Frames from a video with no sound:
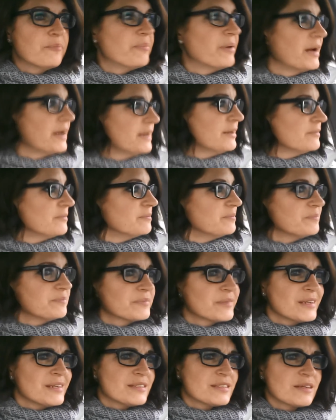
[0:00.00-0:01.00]
but
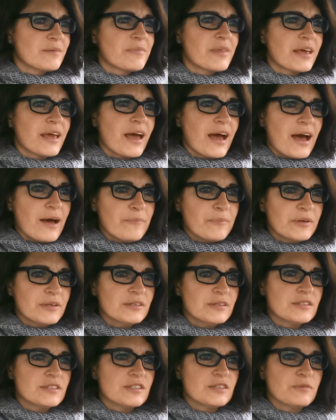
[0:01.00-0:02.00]
something
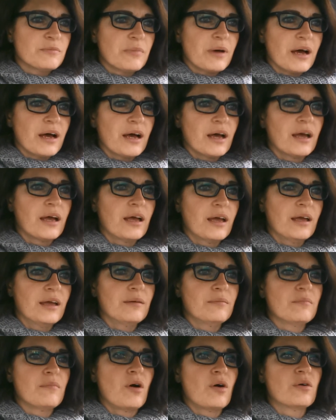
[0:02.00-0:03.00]
happened to
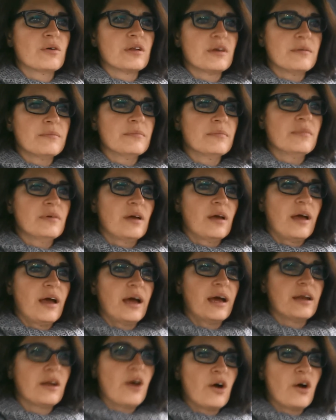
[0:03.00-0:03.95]
my modem at